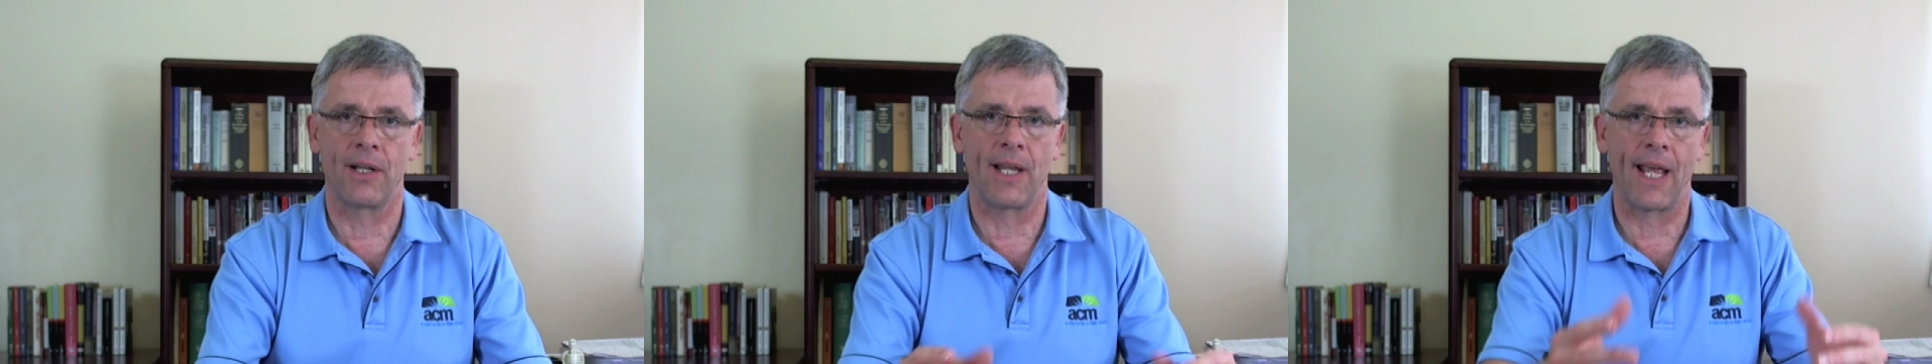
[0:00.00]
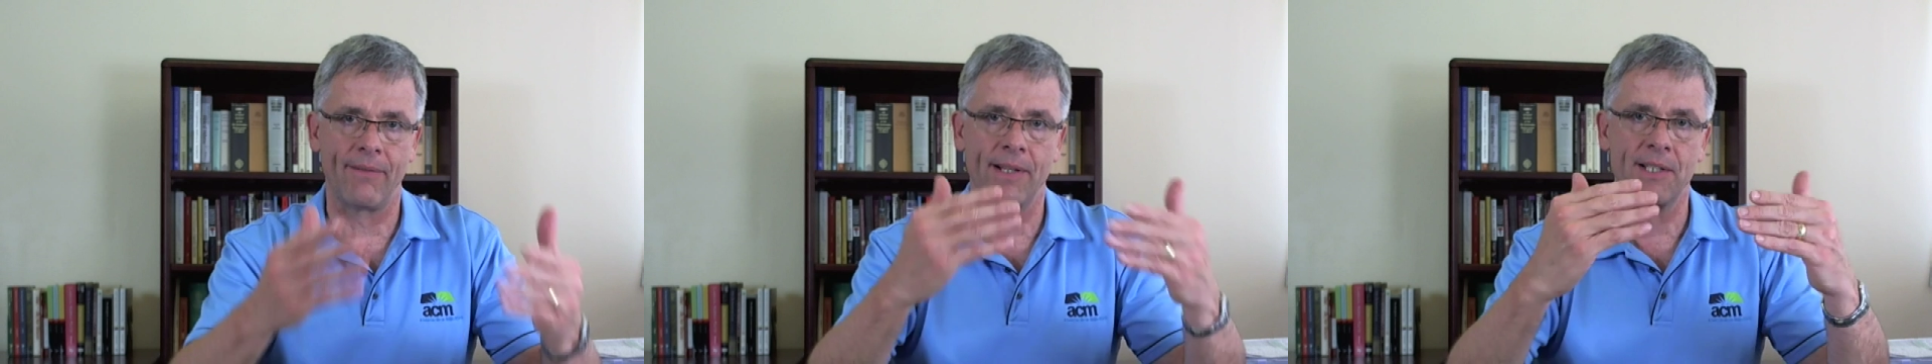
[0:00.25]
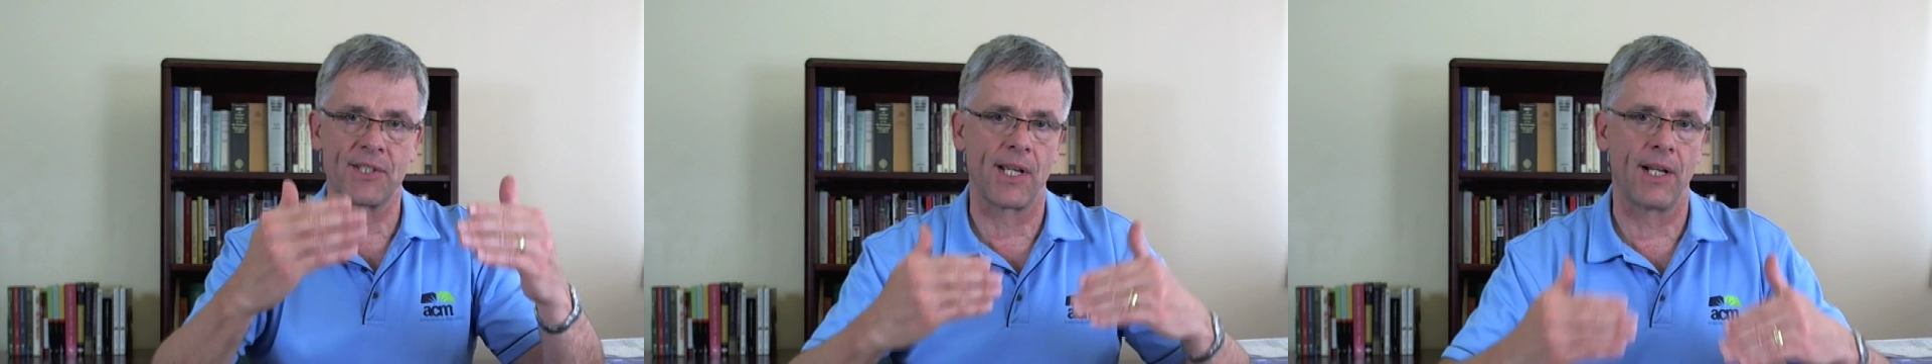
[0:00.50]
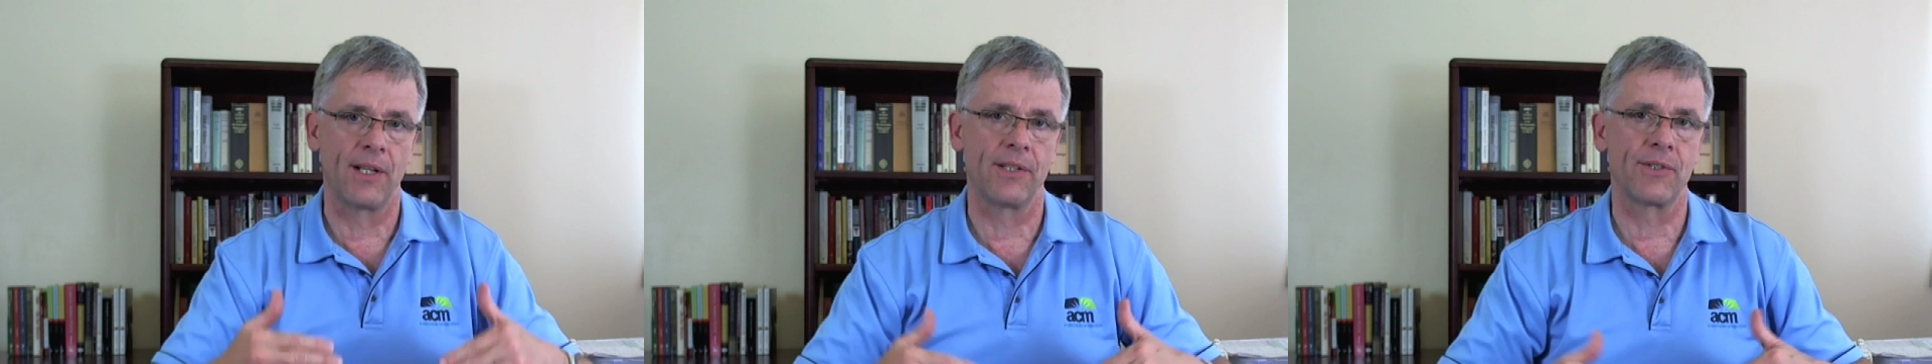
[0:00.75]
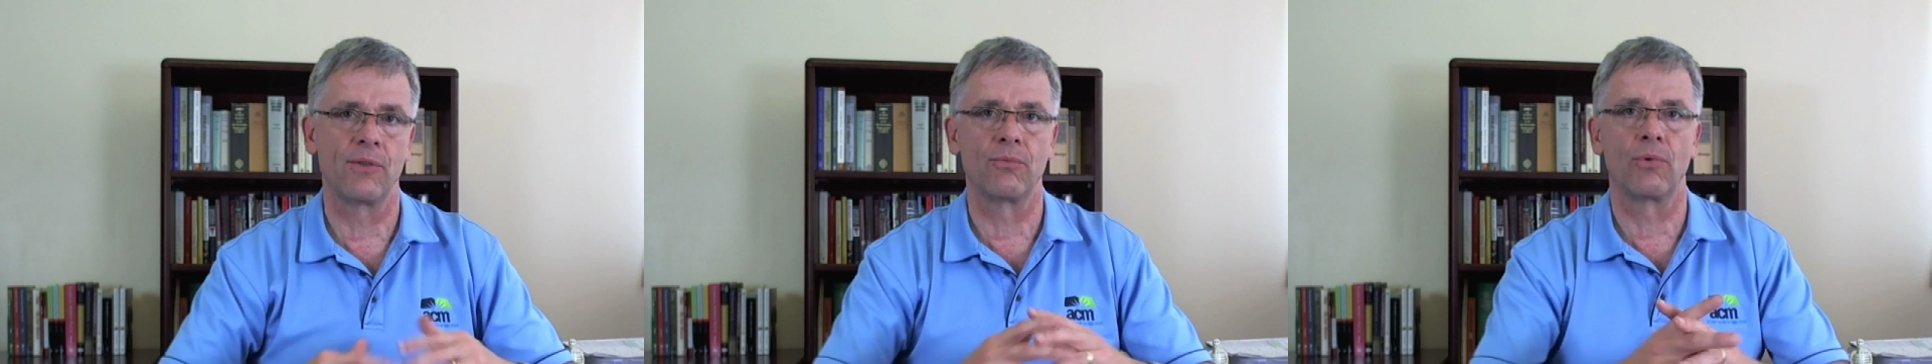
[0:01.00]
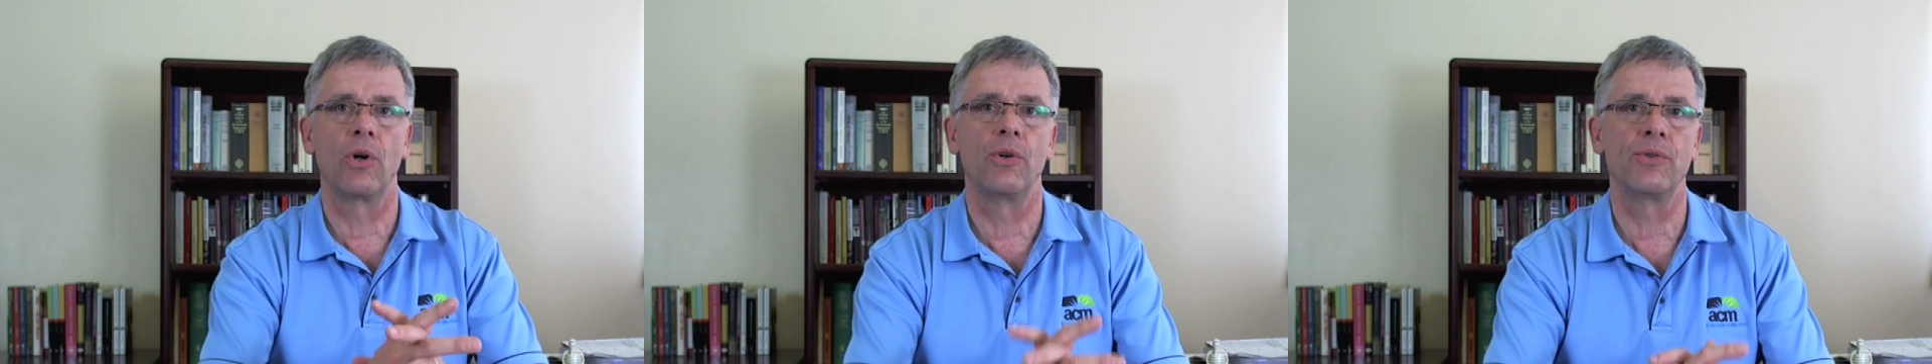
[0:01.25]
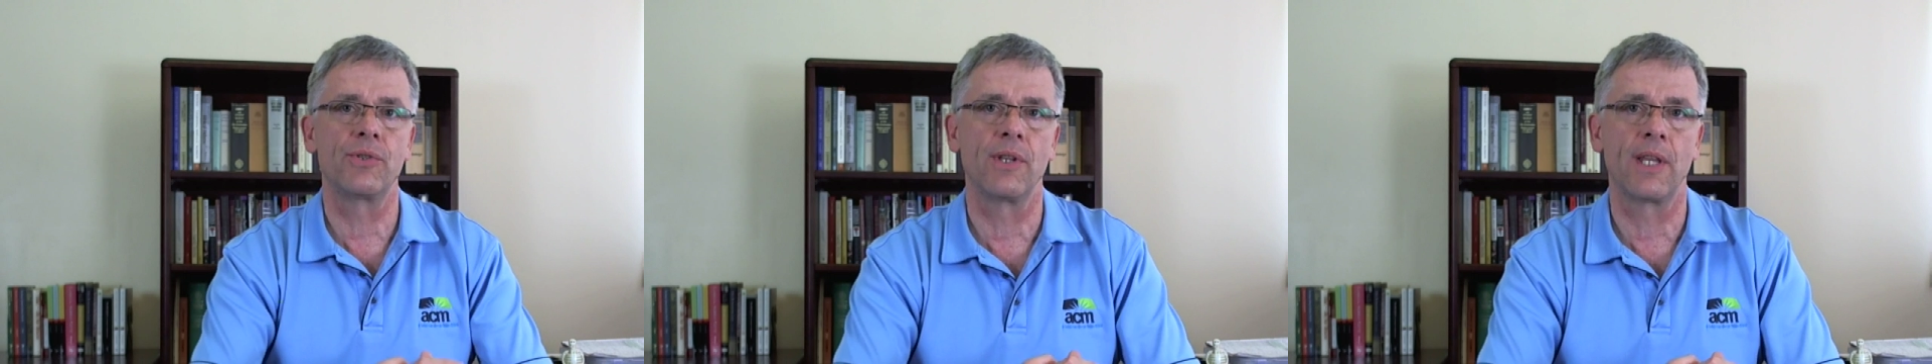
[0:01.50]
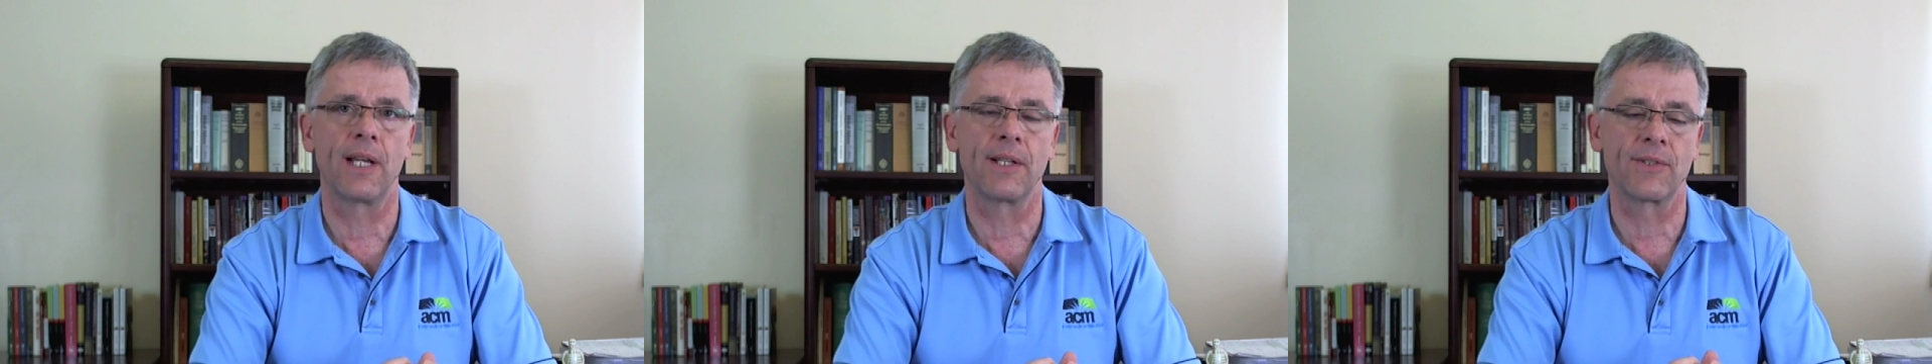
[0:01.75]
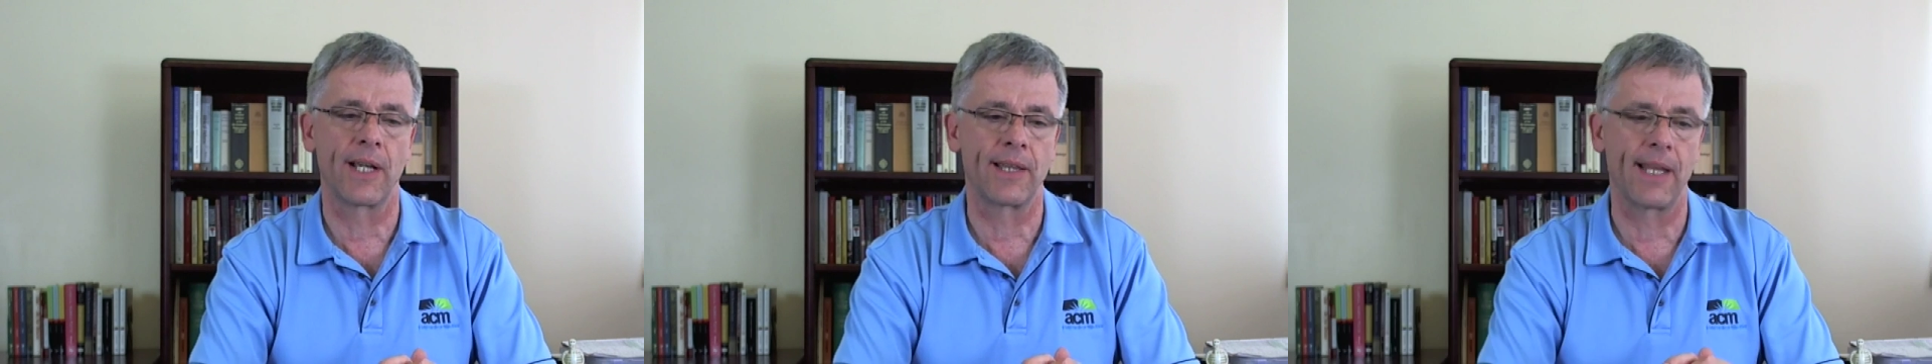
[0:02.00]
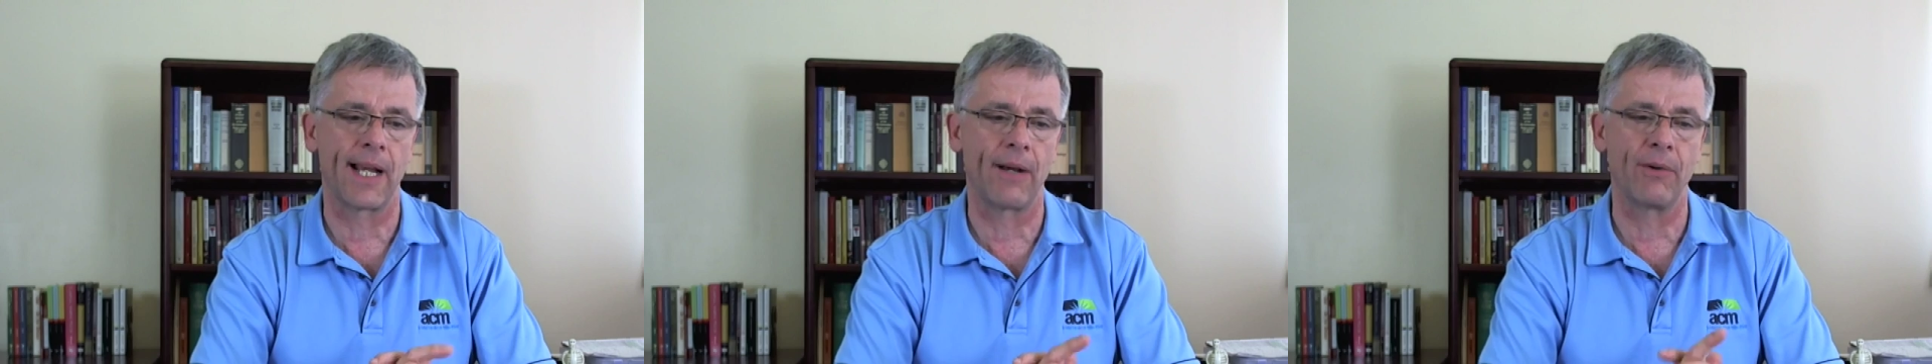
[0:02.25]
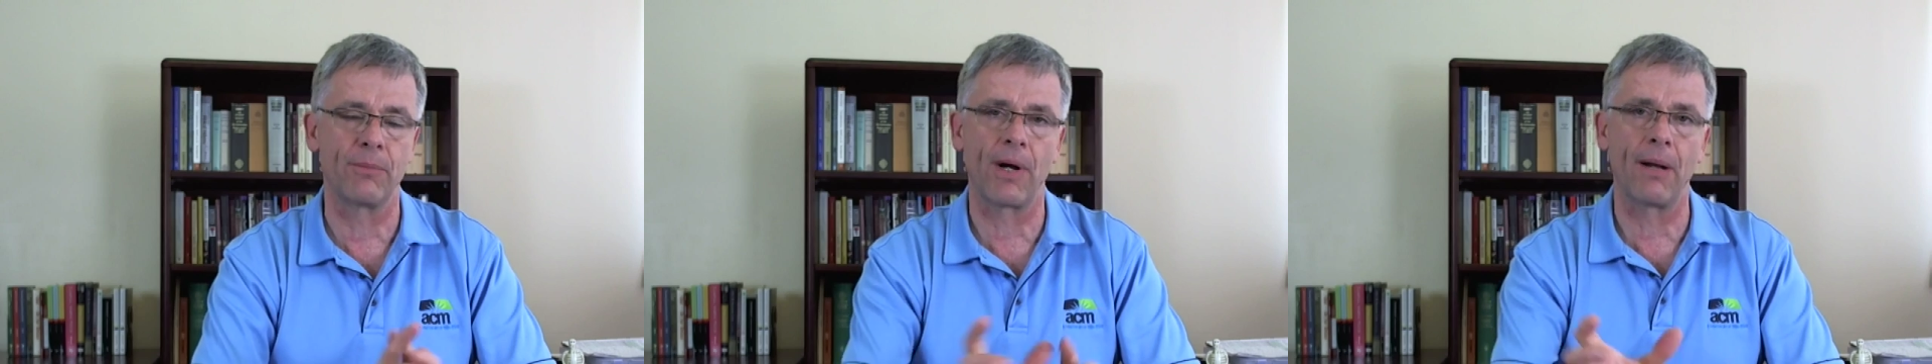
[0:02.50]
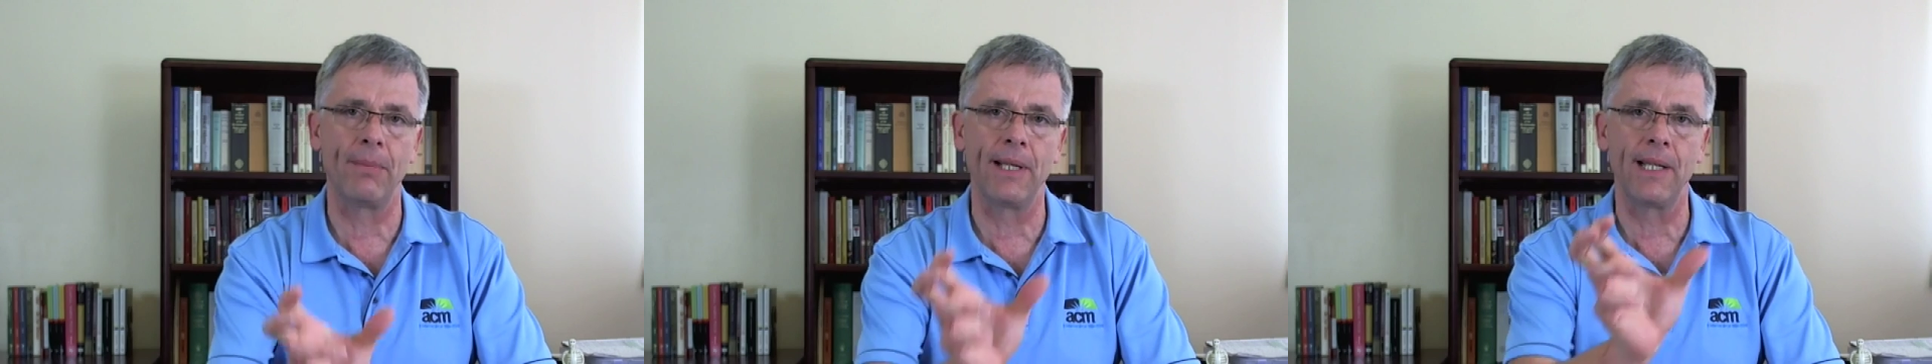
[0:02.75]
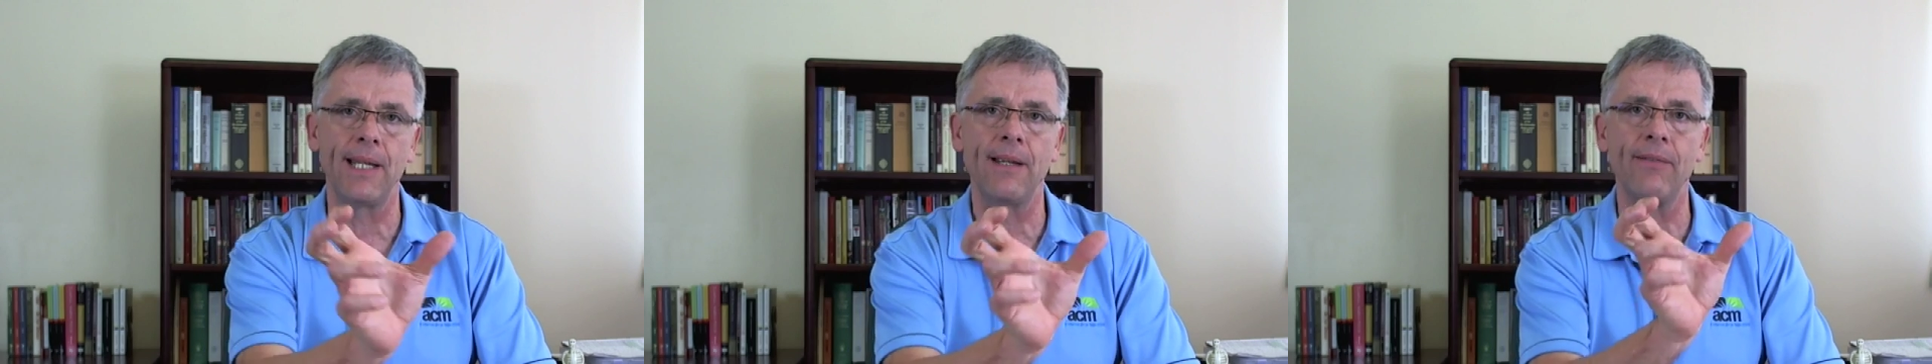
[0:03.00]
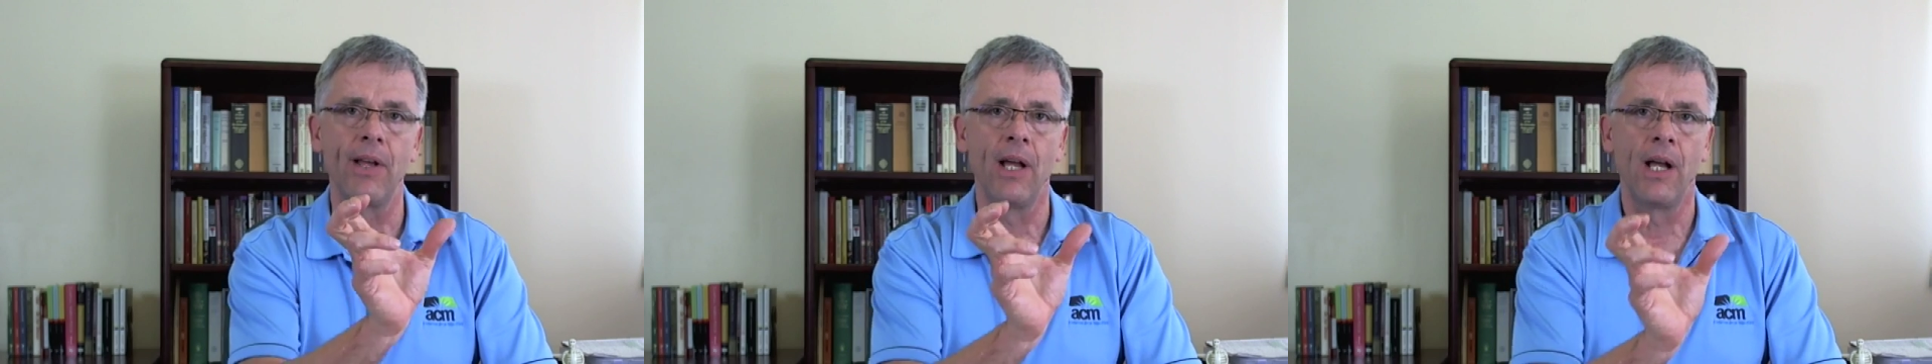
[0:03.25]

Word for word: and having cells and rows and things like that, I would probably leave